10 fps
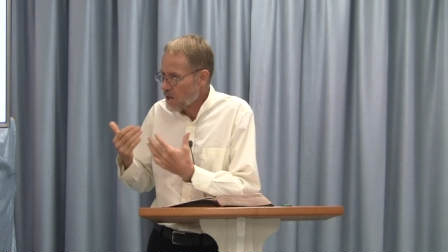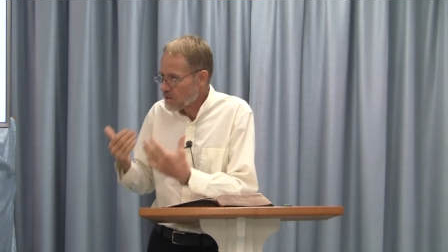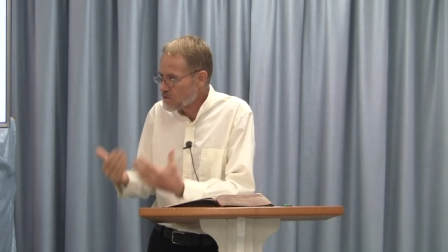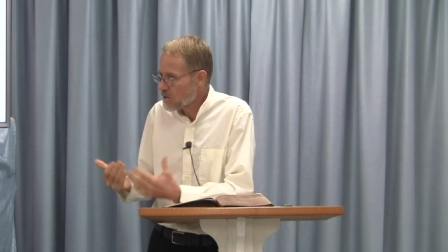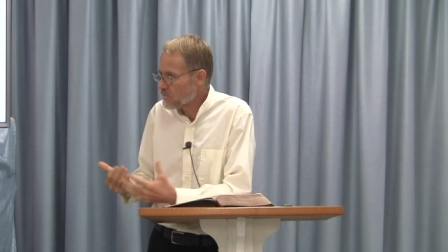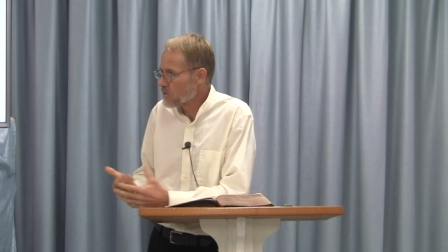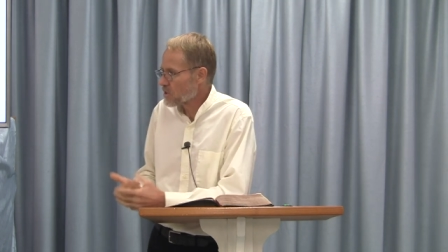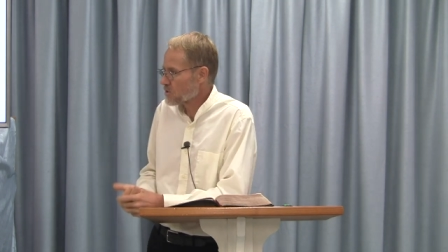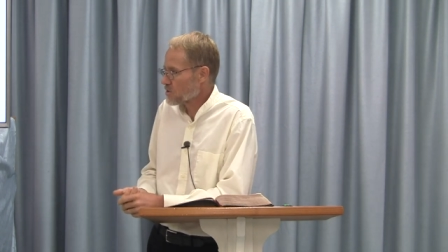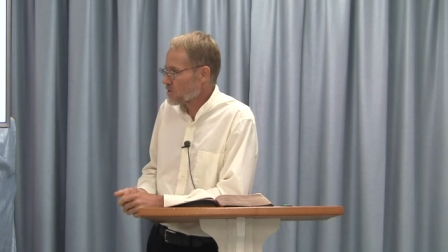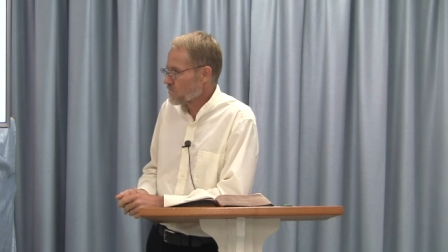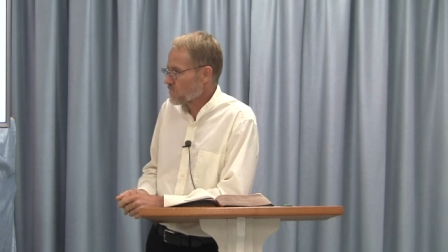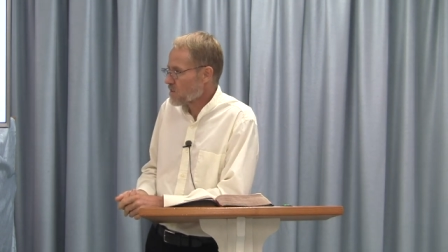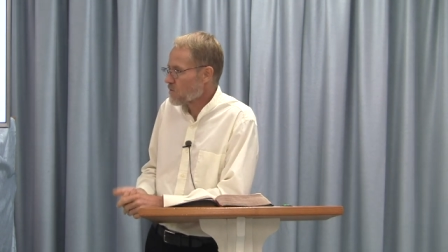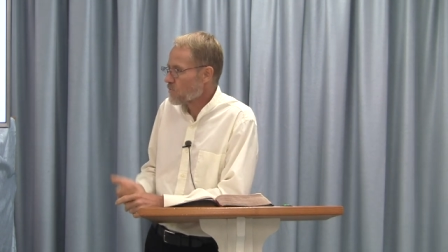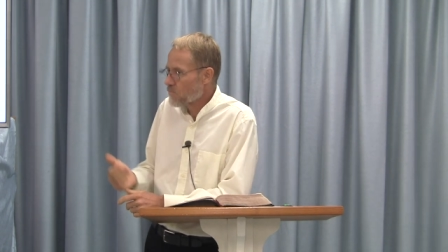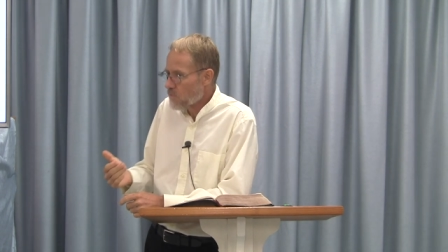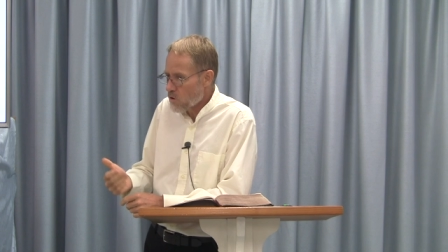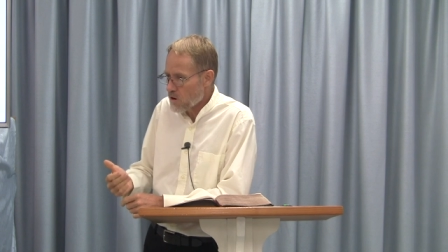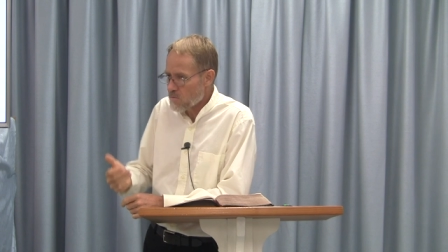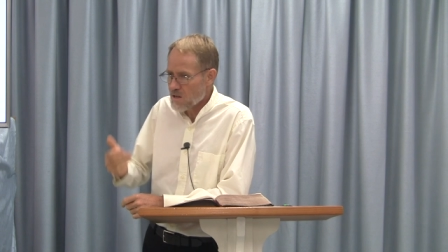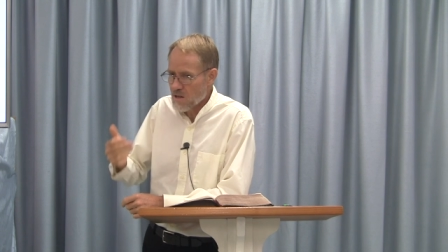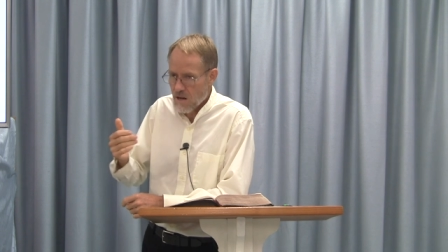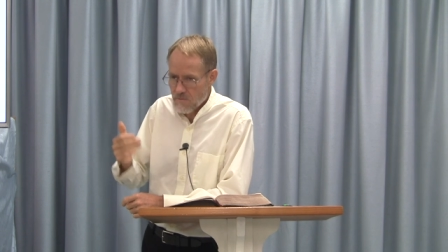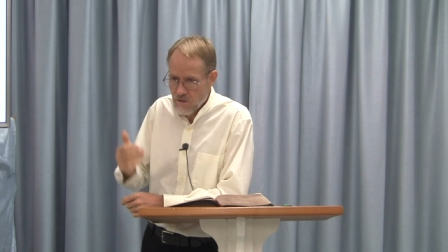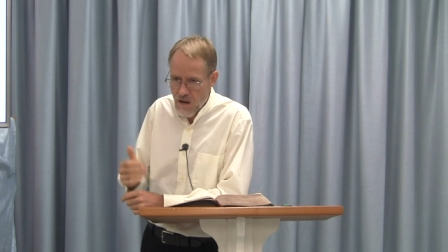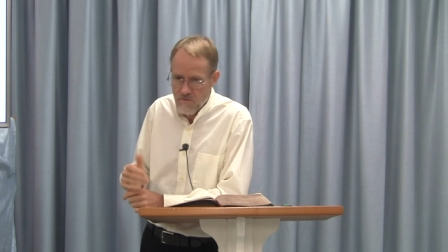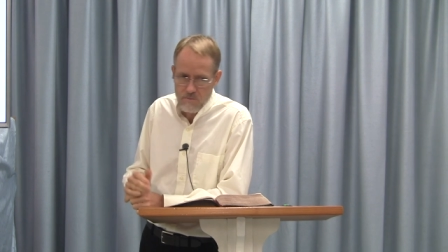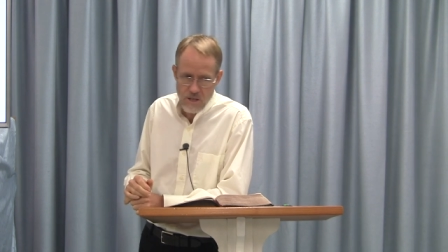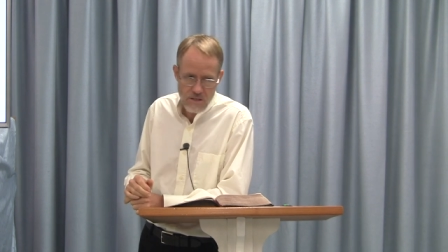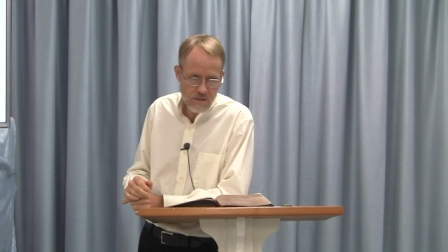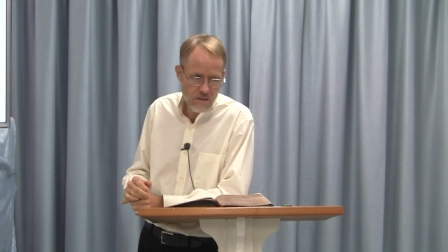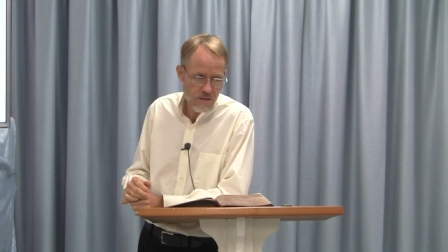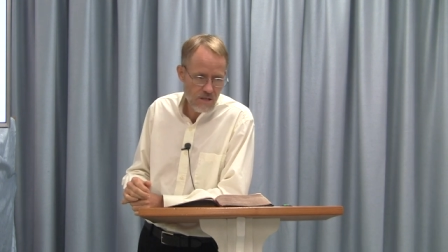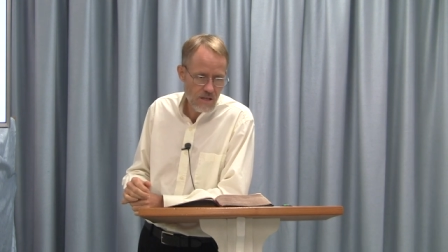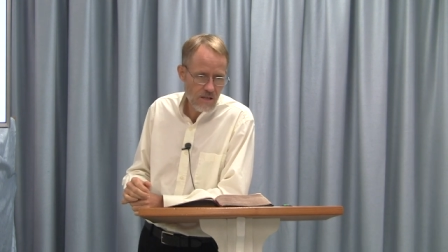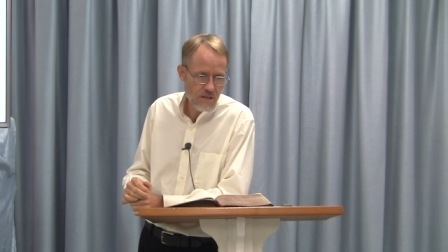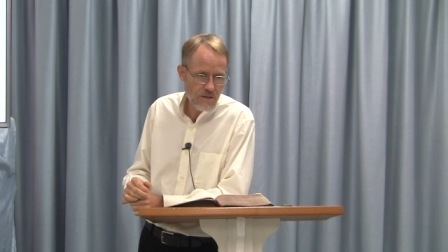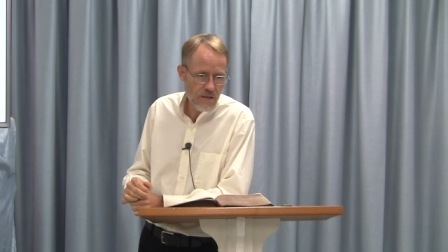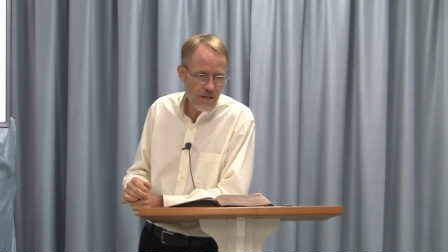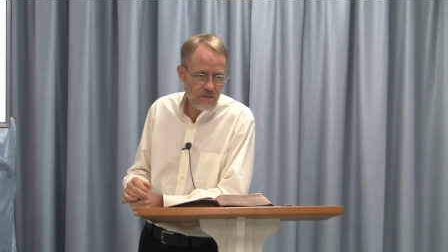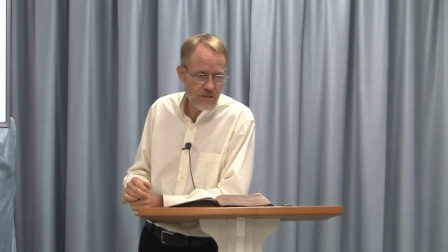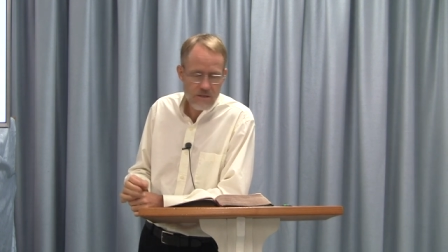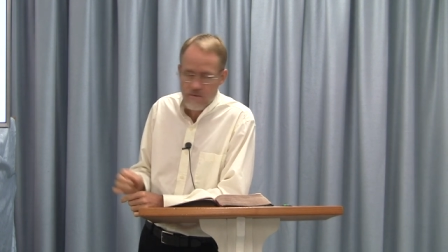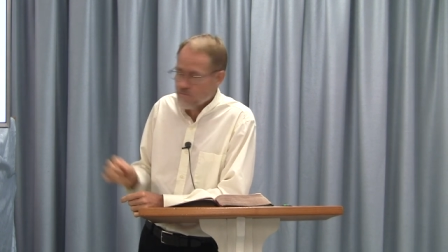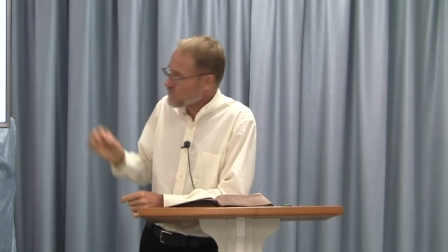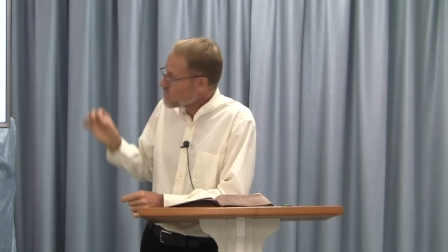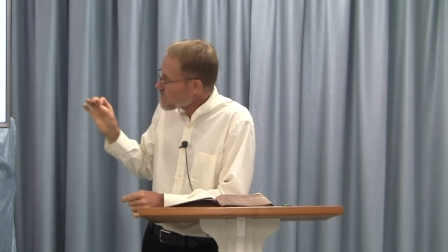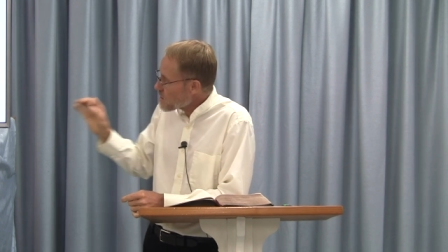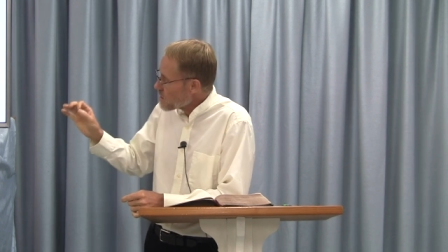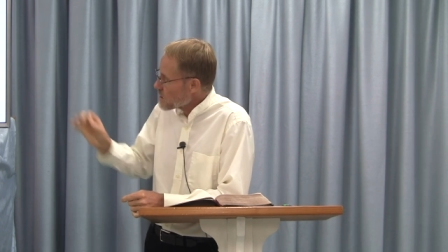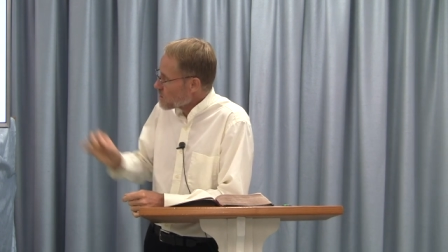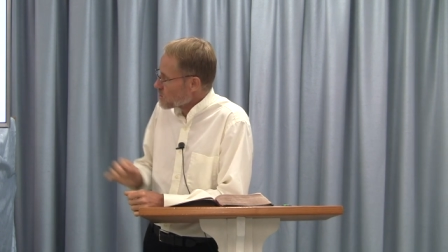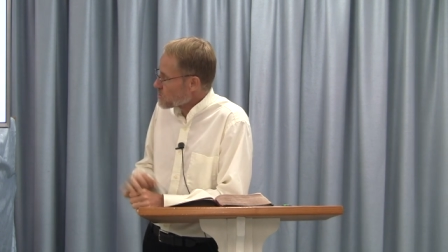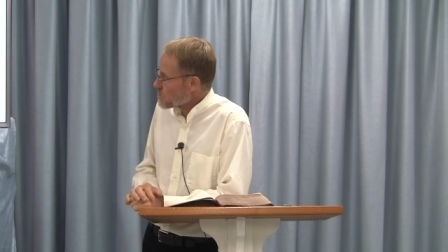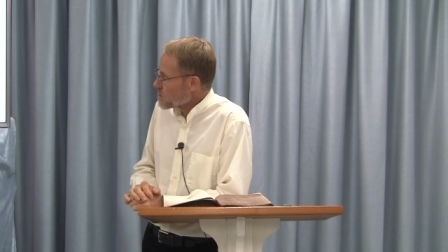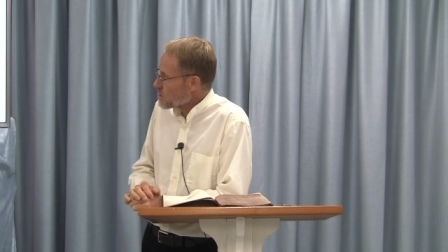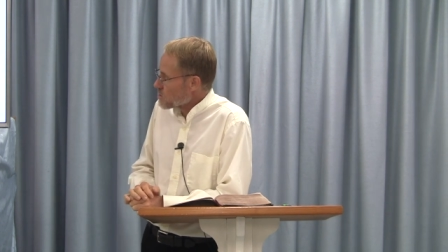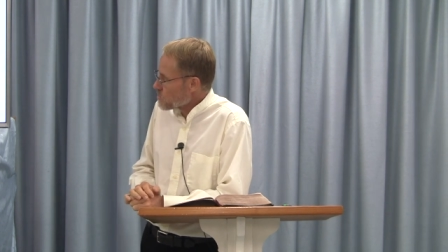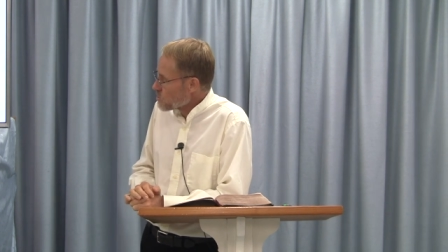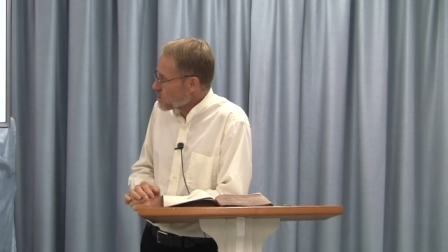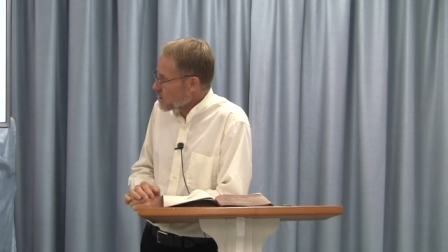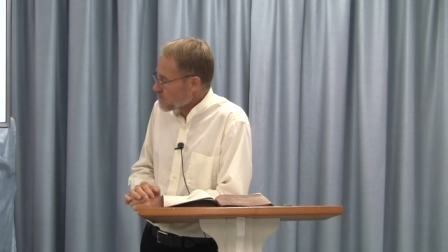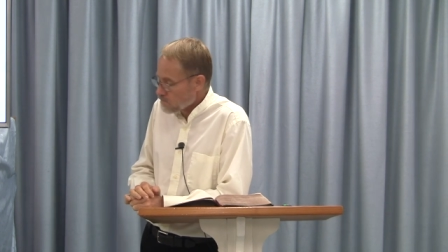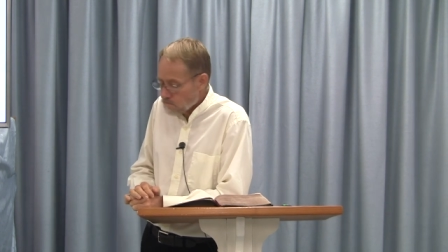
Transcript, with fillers: a different form of government that is, is ruling.